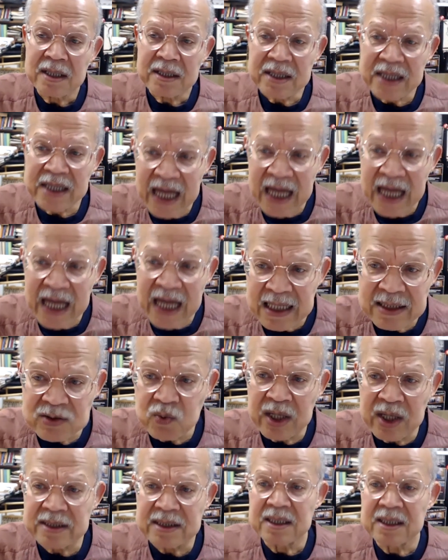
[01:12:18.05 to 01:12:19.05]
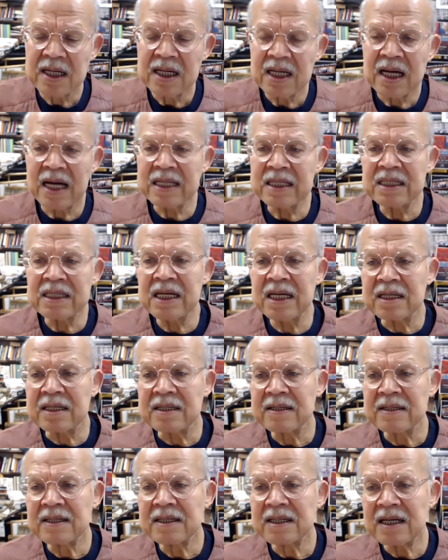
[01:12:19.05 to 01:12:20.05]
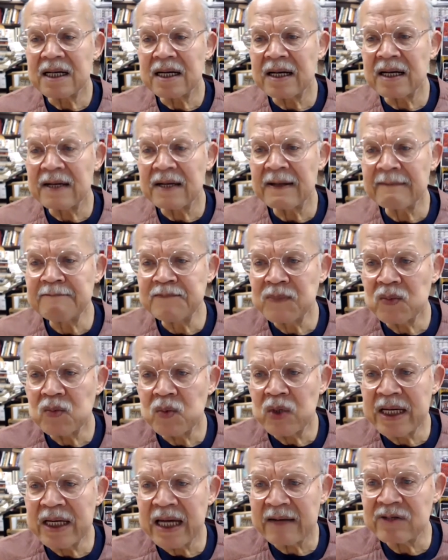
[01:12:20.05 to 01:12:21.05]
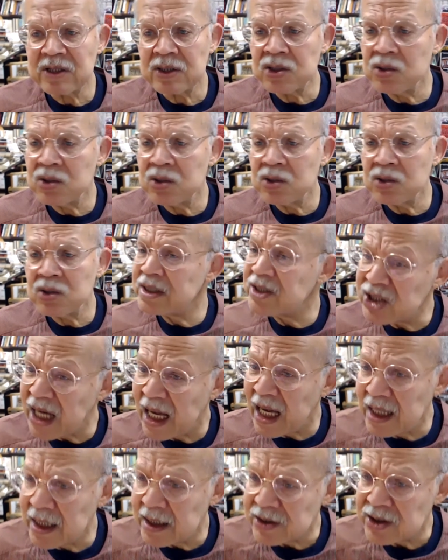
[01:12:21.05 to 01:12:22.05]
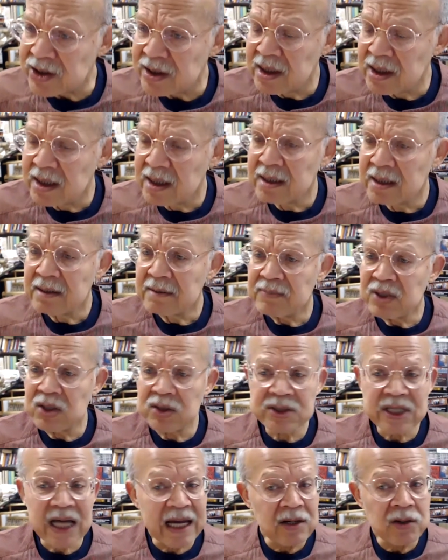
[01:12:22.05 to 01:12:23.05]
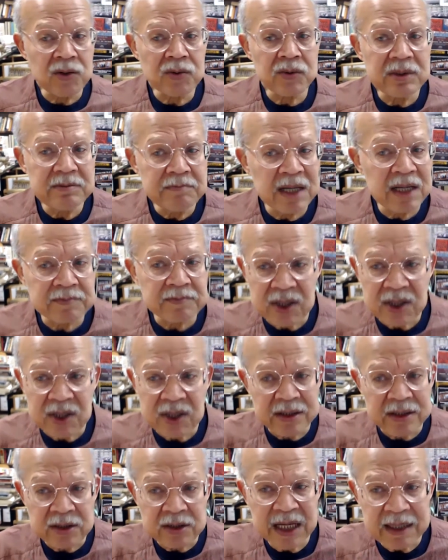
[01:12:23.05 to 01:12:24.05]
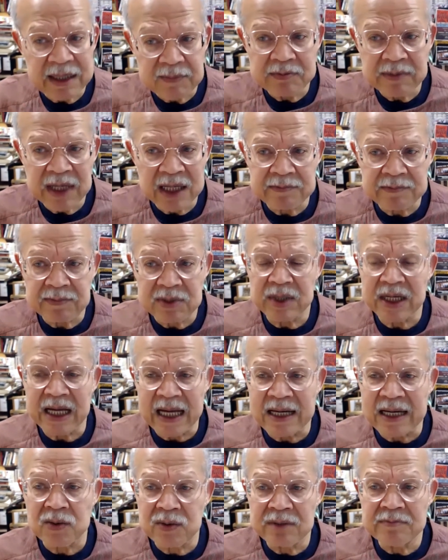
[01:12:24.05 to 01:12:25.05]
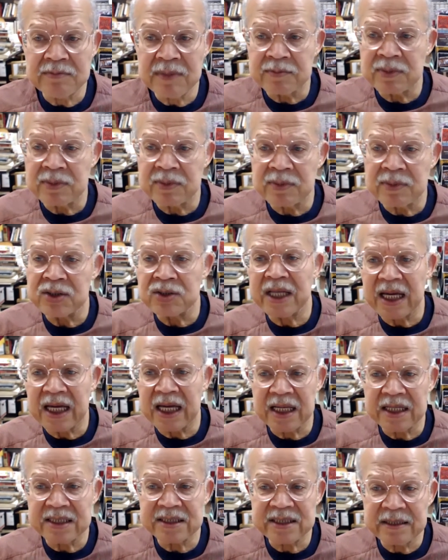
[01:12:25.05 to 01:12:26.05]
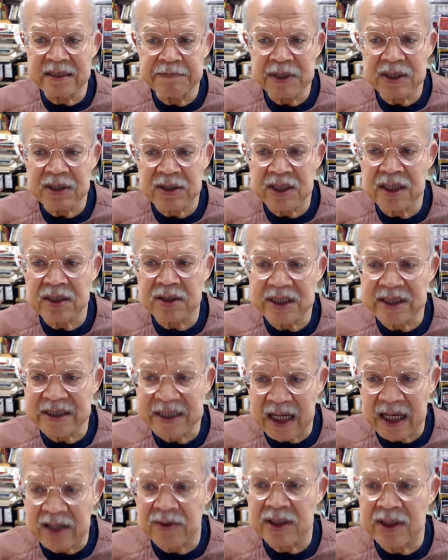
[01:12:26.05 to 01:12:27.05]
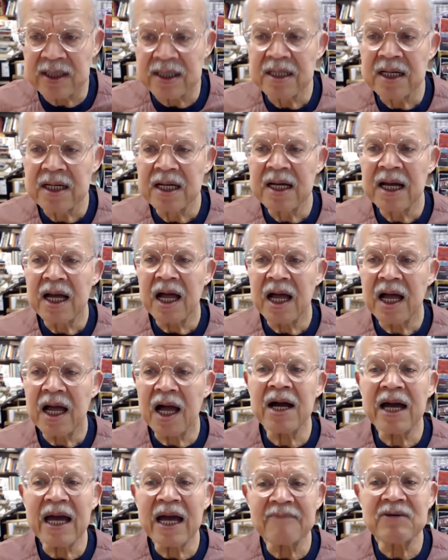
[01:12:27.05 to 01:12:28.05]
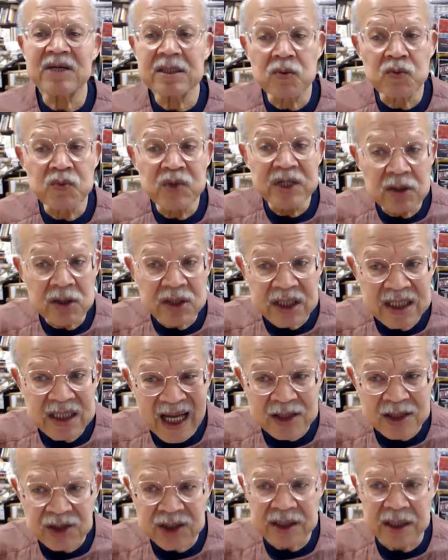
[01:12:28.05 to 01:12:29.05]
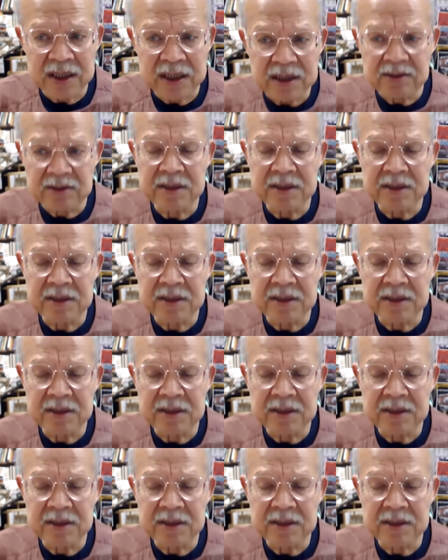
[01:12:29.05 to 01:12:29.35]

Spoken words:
That is what I think we have to do as a challenge, because I don't remember, others may remember, but I don't remember during the Alsc period, et cetera, our having a real connection